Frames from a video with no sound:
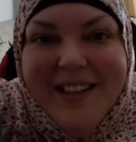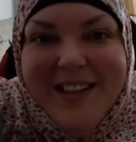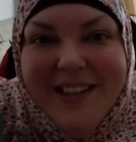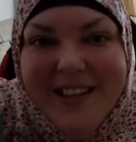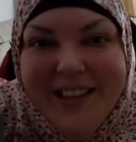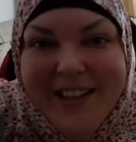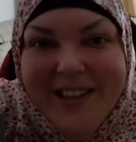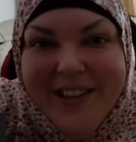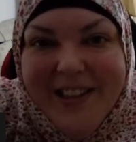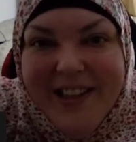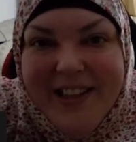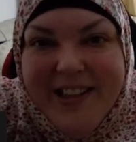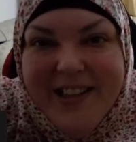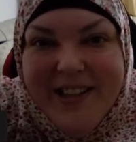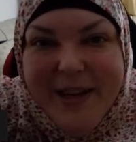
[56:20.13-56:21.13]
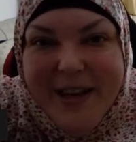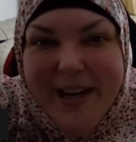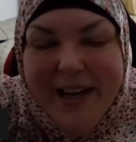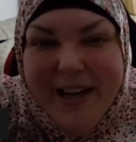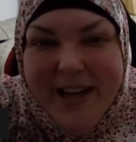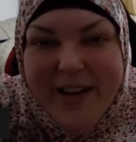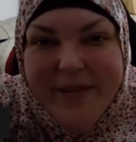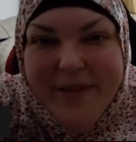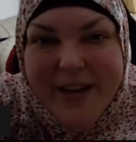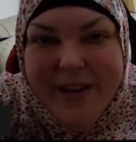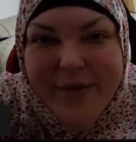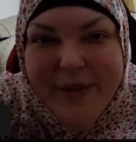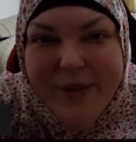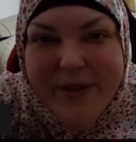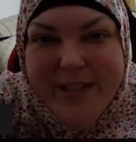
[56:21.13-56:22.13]
I've herniated disc in my neck and had a radio
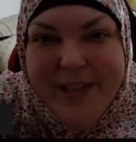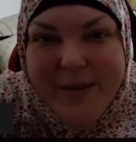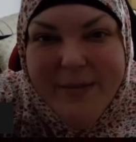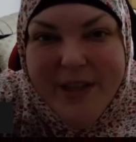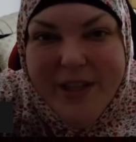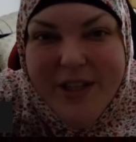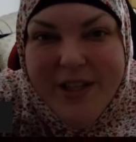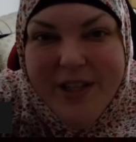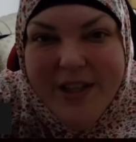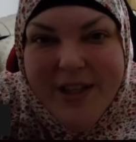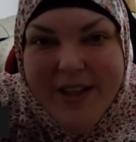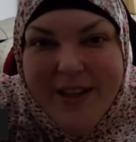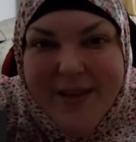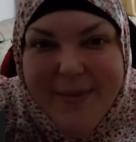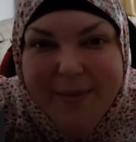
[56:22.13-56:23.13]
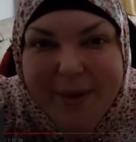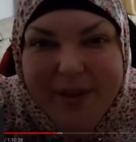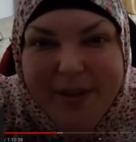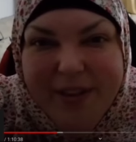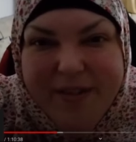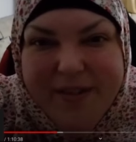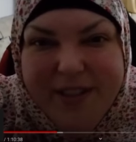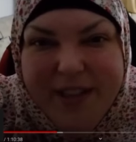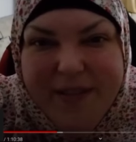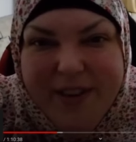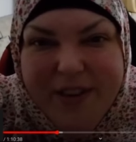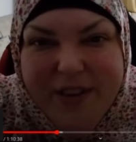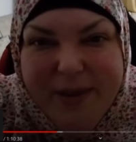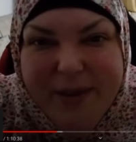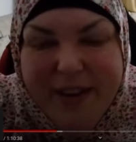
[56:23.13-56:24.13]
frequency ablation that burned the nerve. Still have
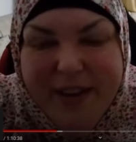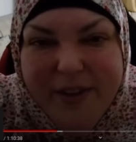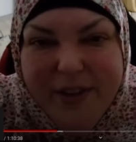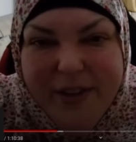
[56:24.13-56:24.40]
injury, but cannot feel